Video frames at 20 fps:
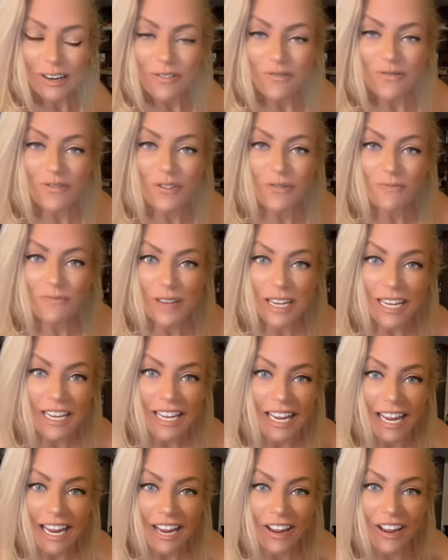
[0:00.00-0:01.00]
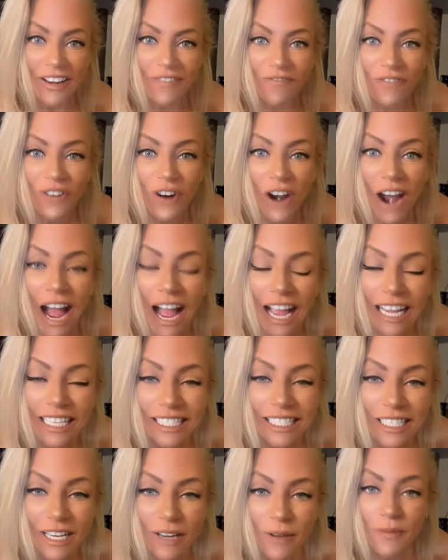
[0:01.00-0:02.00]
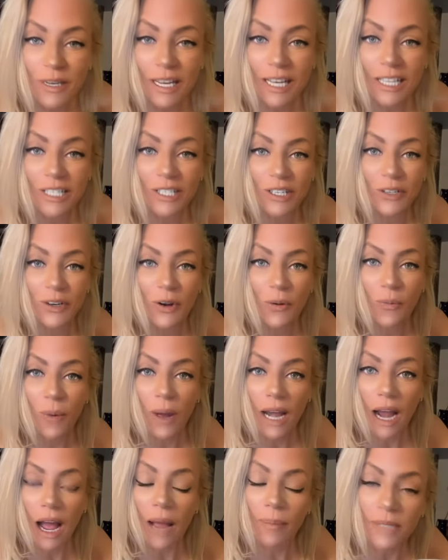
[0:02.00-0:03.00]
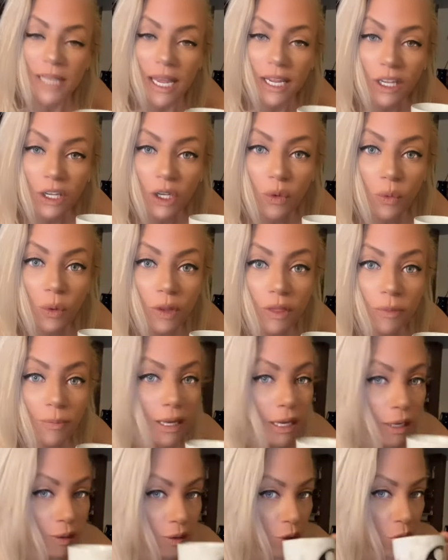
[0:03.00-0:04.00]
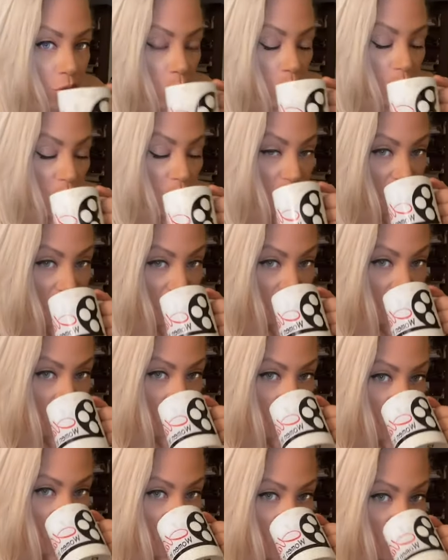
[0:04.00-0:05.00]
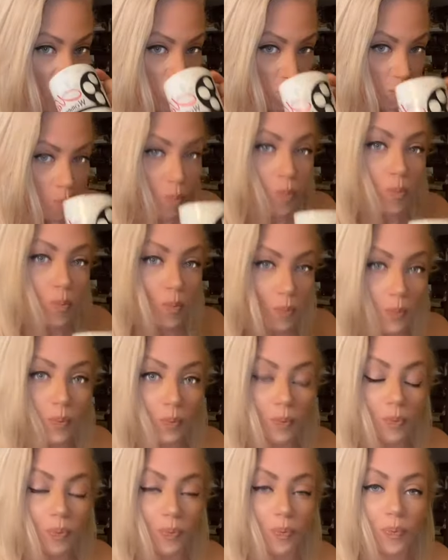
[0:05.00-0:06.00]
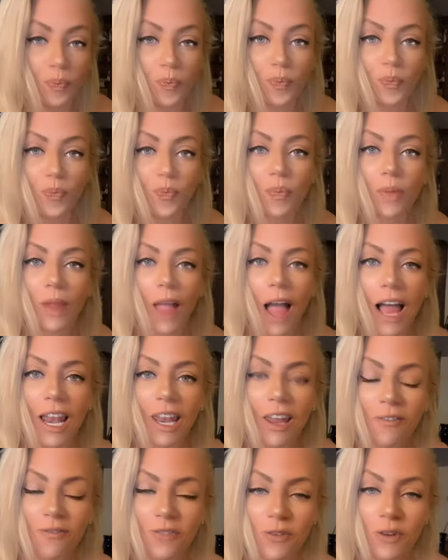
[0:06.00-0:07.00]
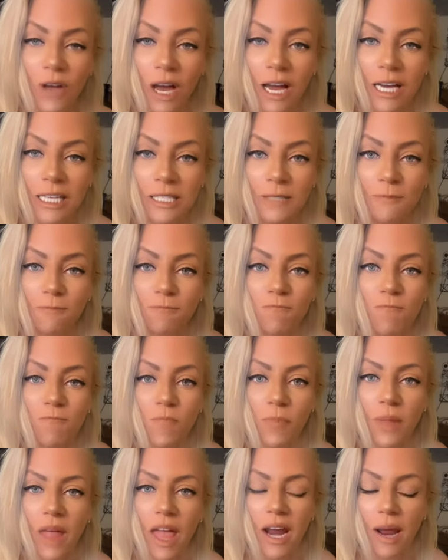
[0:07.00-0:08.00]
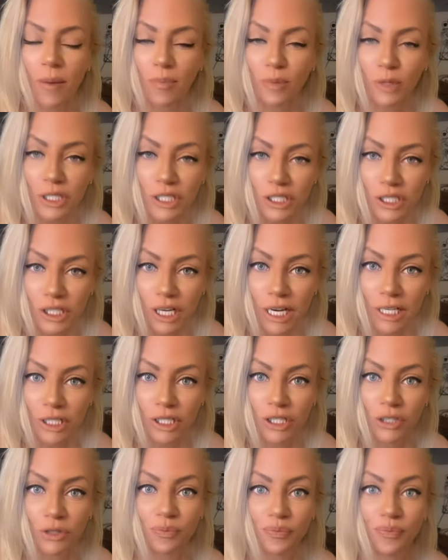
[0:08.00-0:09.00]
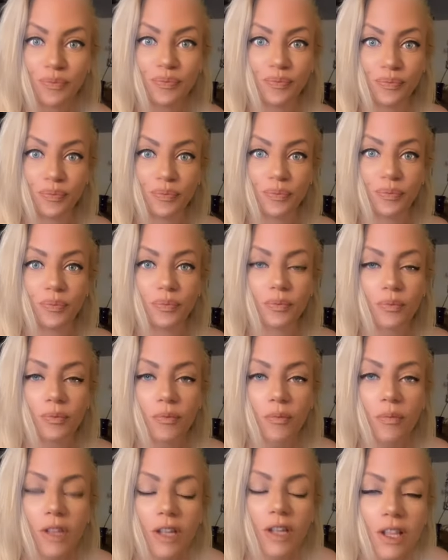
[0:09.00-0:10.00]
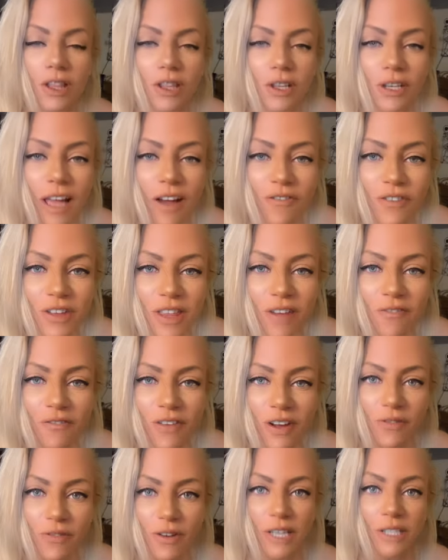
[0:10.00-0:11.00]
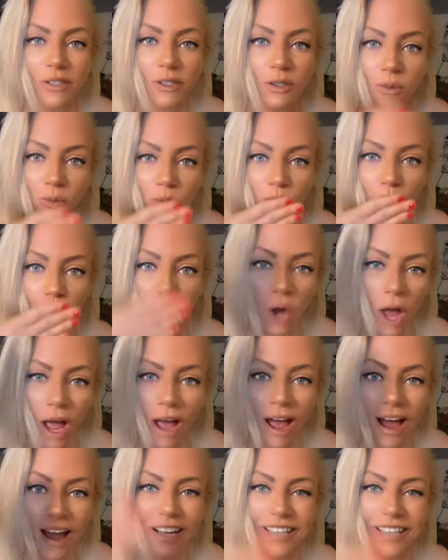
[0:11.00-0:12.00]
For me and for us, because you know what? I'm taking you with me. Mm-hmm. I love you guys, and I appreciate you. Look out for that fundraiser. Mwah.